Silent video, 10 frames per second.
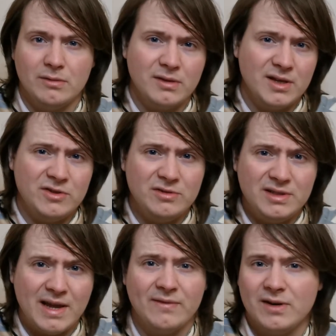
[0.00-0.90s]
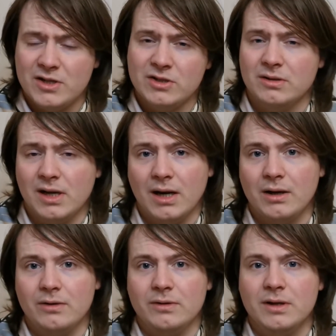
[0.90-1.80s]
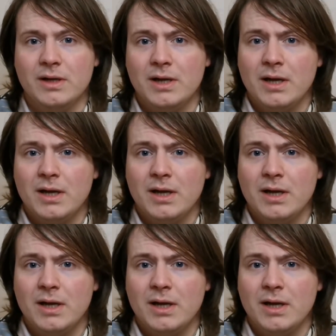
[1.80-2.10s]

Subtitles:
there are things you definitely shouldn't include.